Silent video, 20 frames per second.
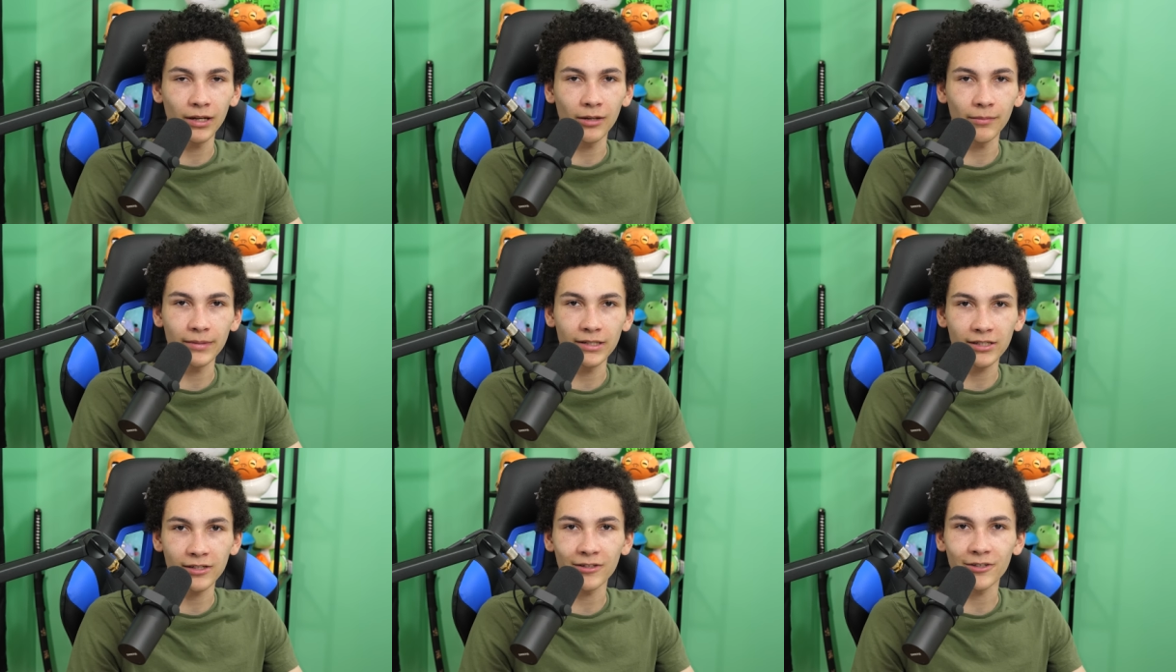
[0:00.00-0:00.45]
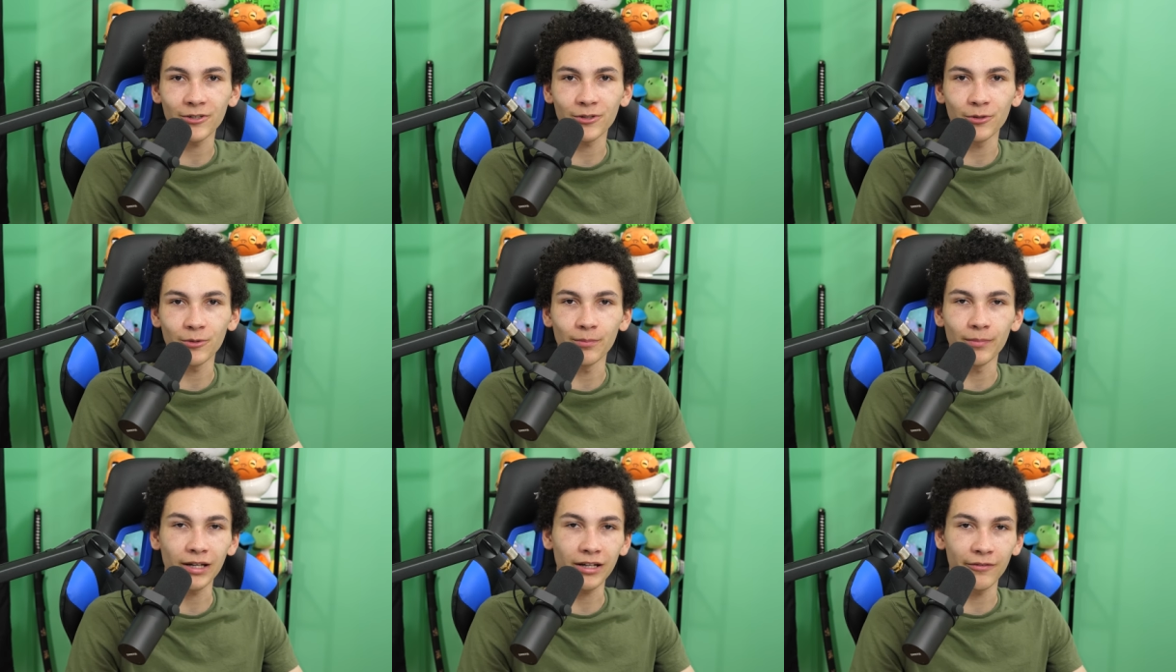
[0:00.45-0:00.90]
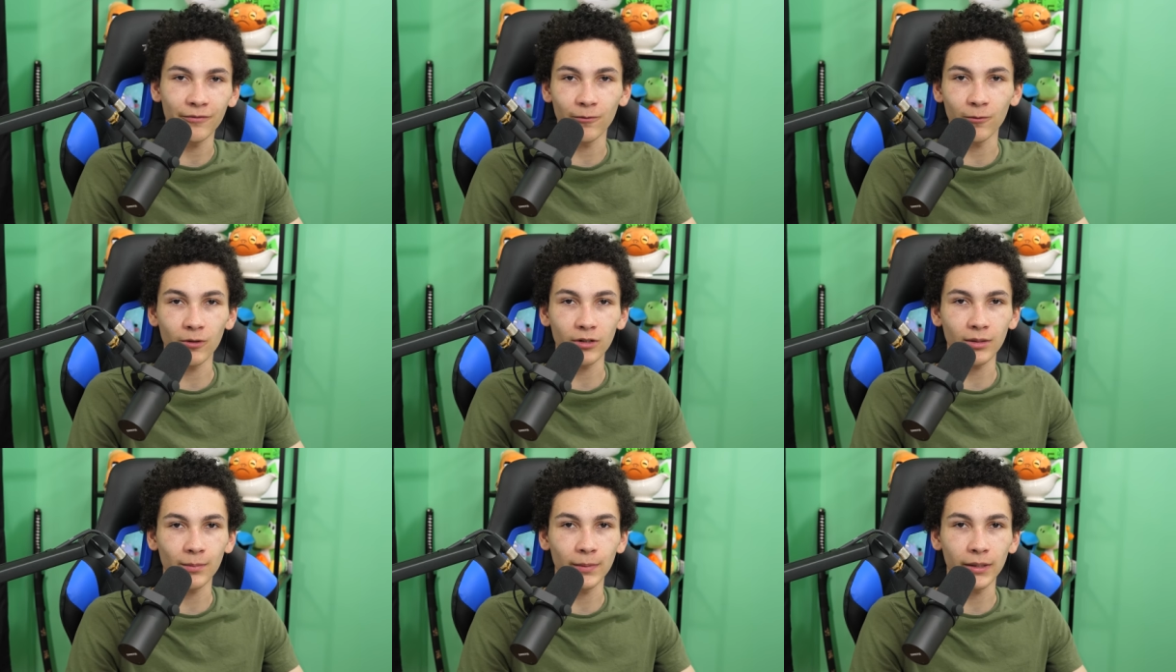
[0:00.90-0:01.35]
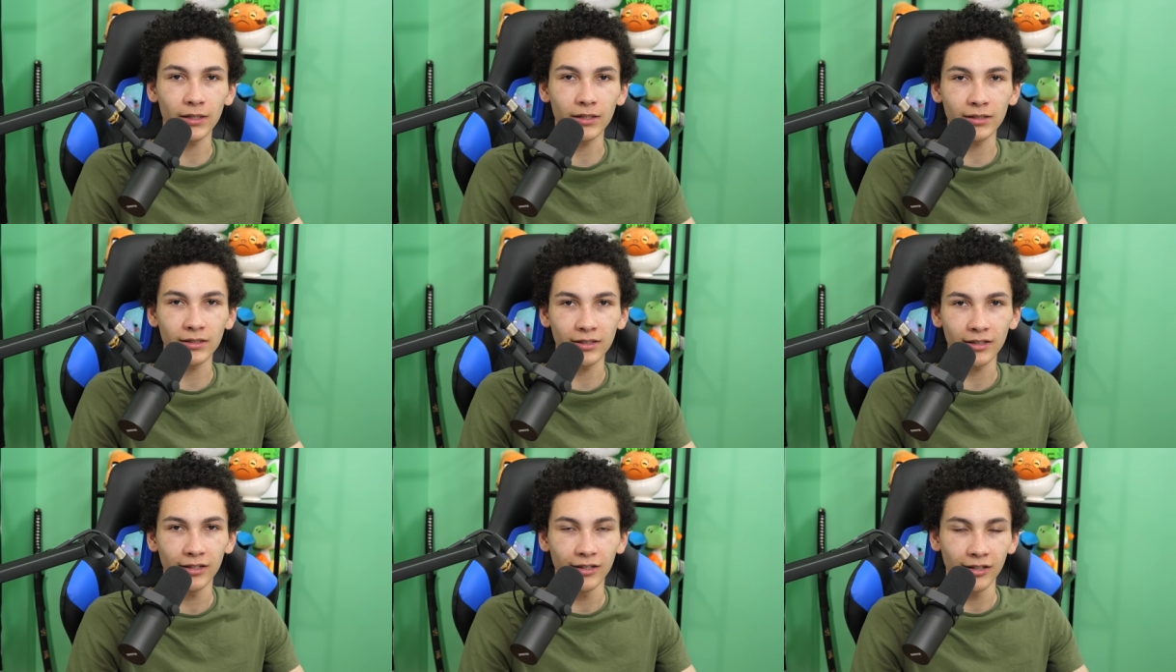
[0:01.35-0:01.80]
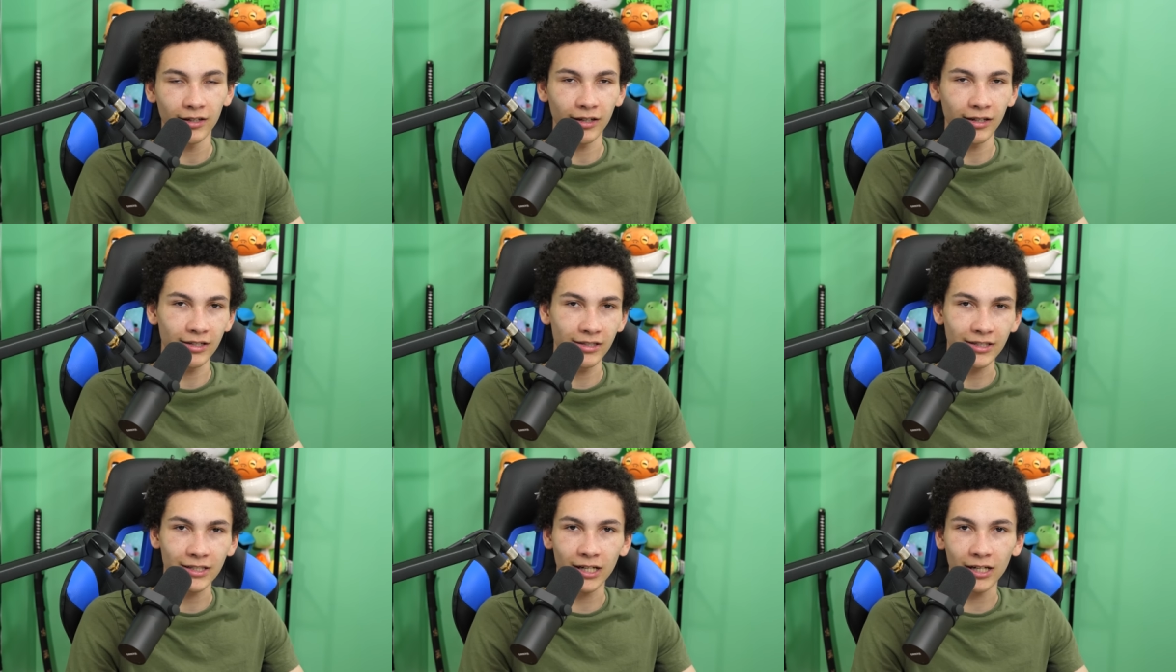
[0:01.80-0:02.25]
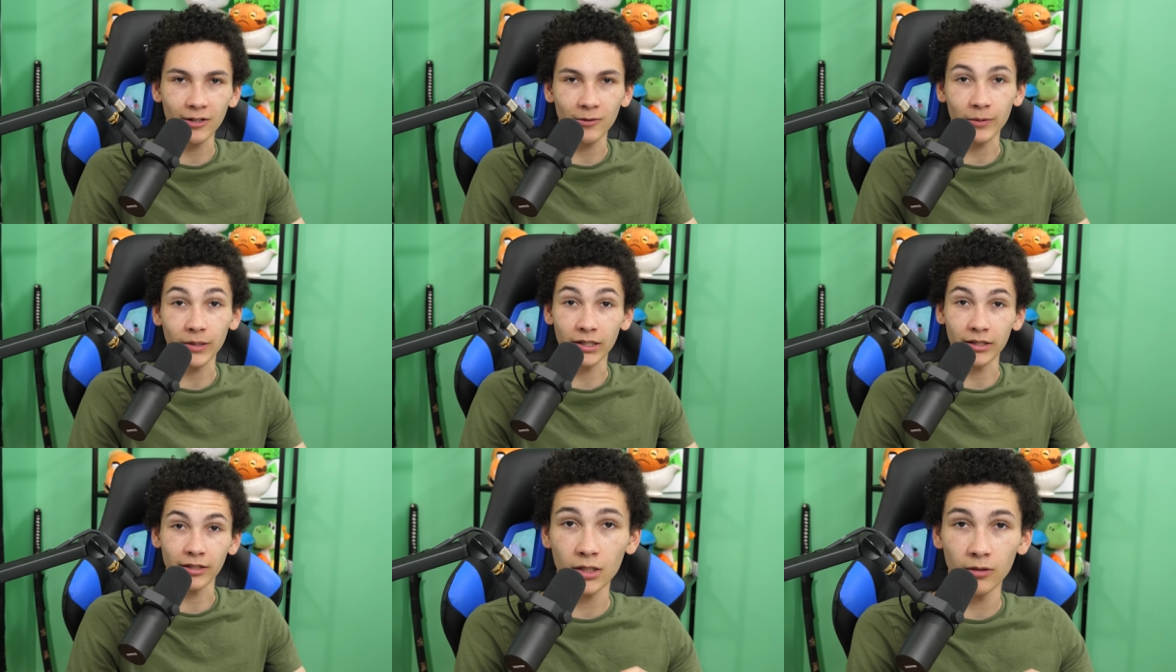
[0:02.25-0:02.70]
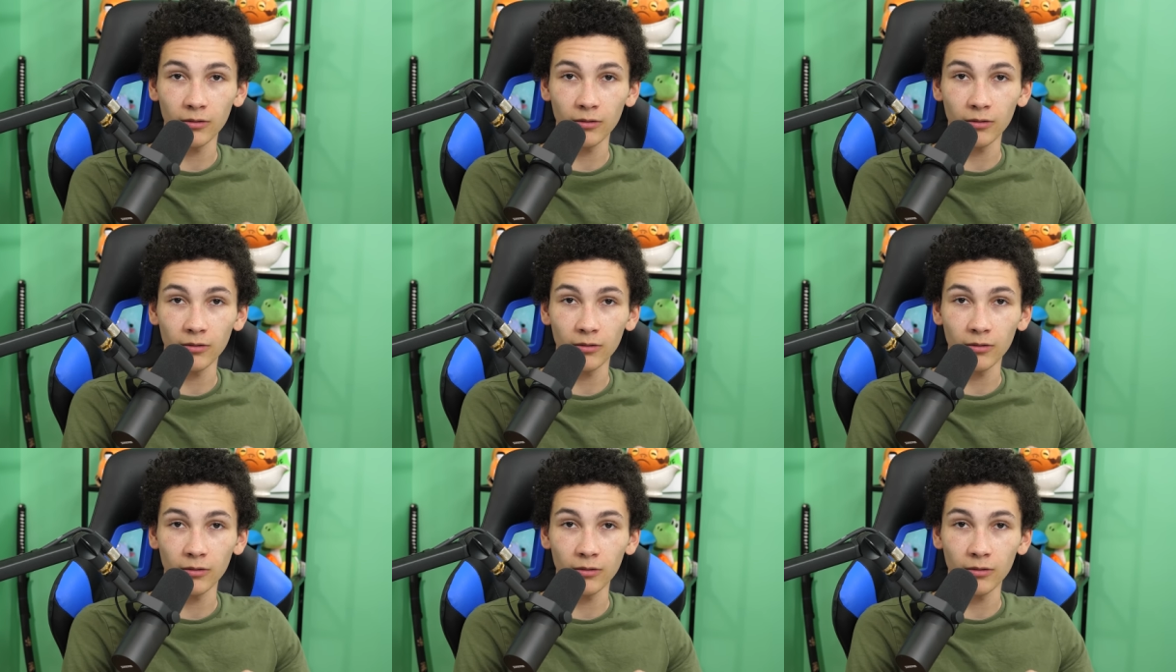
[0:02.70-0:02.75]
I'll be sure to make a fourth part and share it with you.